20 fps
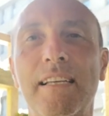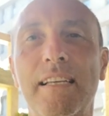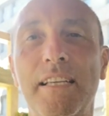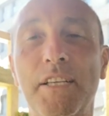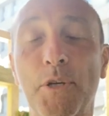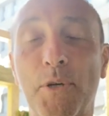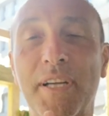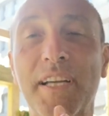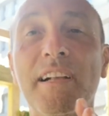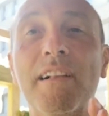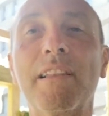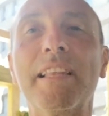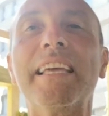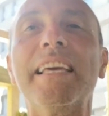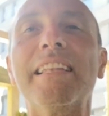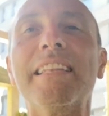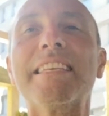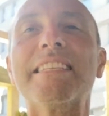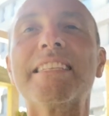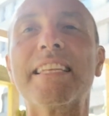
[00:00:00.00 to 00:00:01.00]
you can
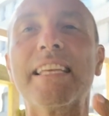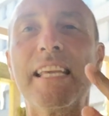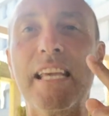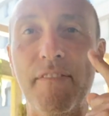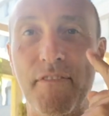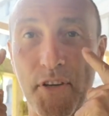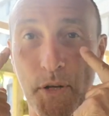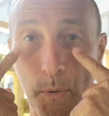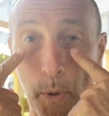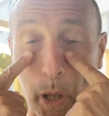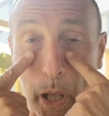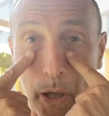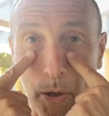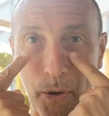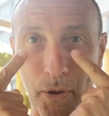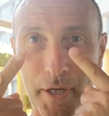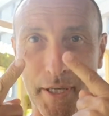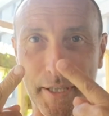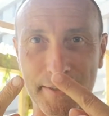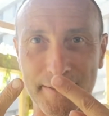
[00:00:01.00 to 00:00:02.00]
clearly see if you
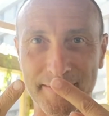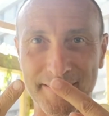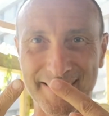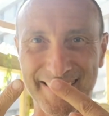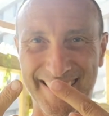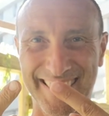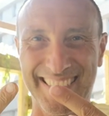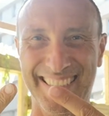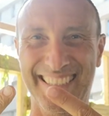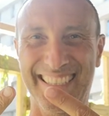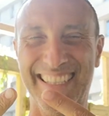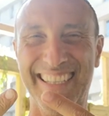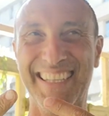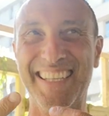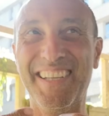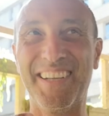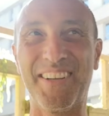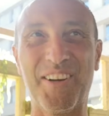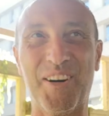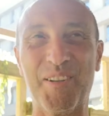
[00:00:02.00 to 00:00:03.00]
look.
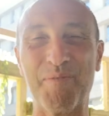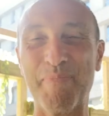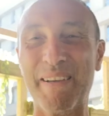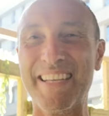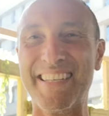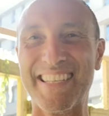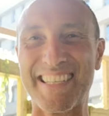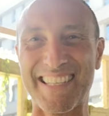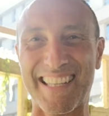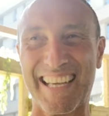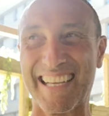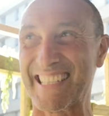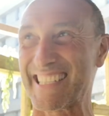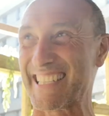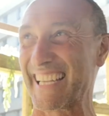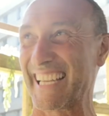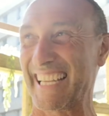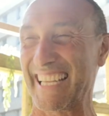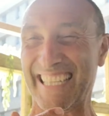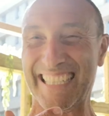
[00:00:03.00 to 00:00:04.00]
You call me
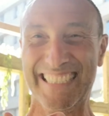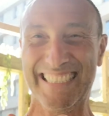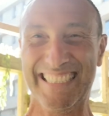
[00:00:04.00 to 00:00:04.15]
dyslexic.